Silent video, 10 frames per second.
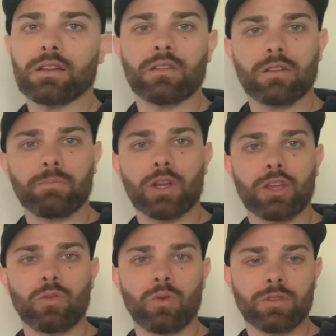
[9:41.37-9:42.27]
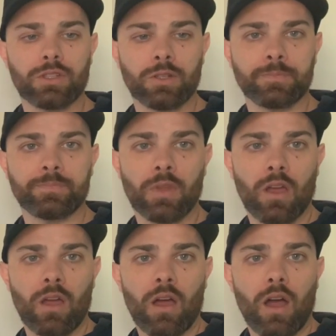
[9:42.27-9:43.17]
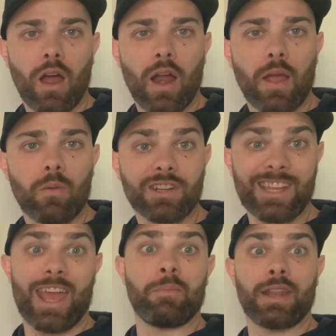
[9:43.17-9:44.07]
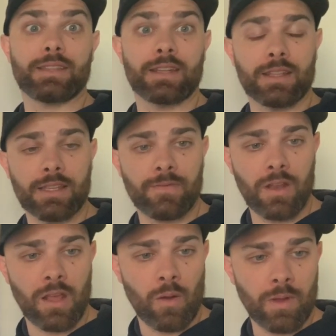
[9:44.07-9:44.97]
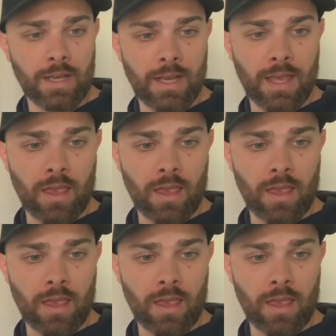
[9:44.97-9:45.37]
to look pretty cool too. All right, we're 10 minutes into this video. We need to get